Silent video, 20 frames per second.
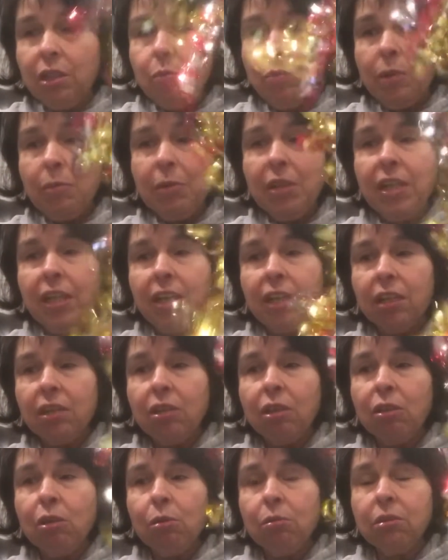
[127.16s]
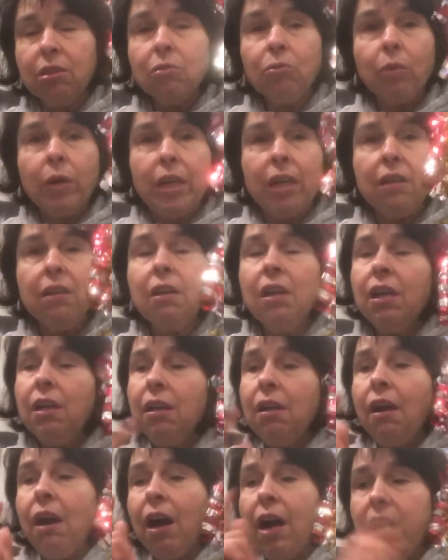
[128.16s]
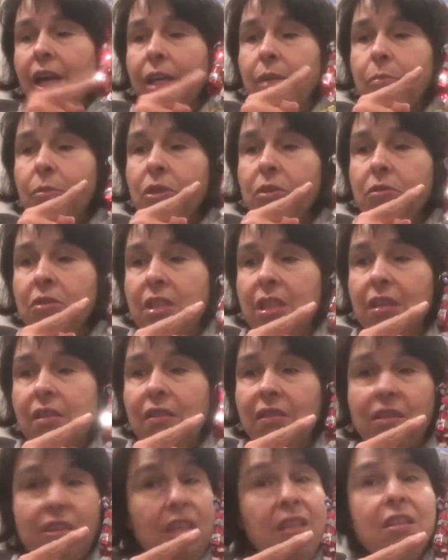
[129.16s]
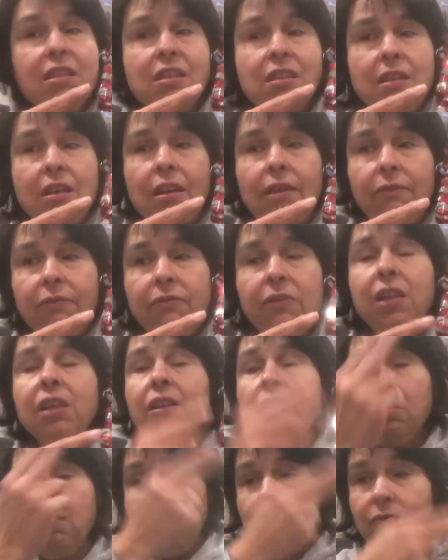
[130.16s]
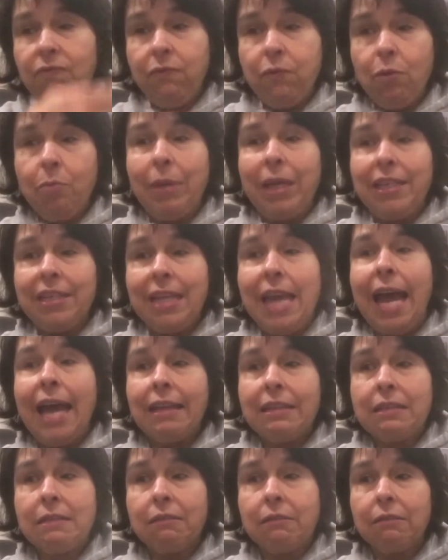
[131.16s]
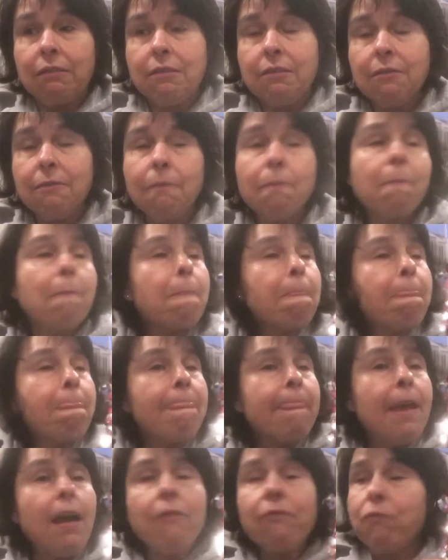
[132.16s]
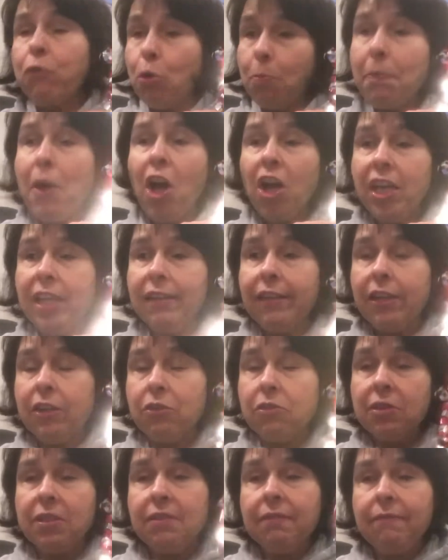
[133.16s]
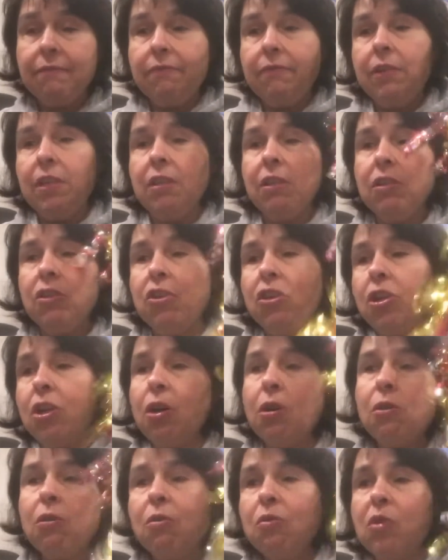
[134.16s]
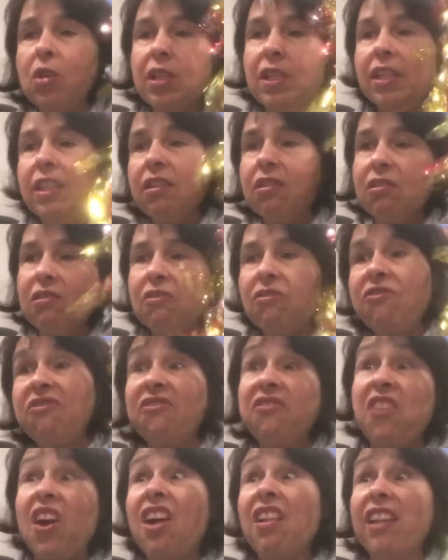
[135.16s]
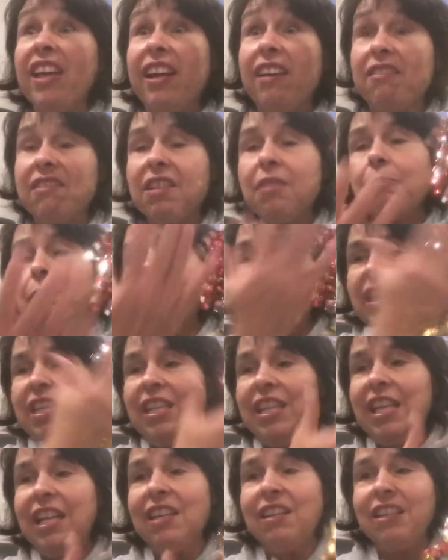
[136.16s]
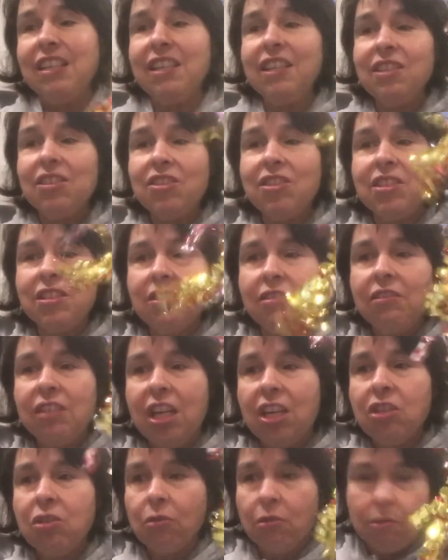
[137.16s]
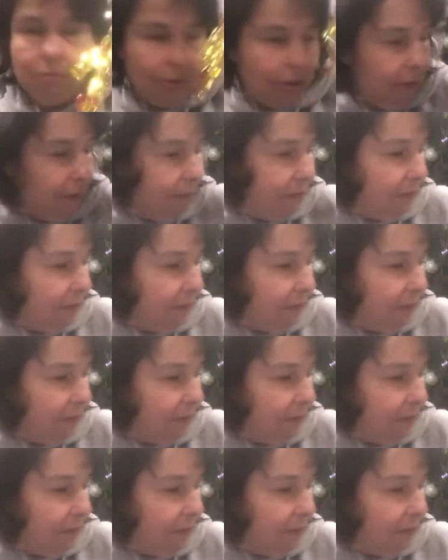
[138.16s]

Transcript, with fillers: ribbon. I got the golden red. I am using this stuff for my tassels for pocket letters. No glitter fallout, but yet it is still adorable.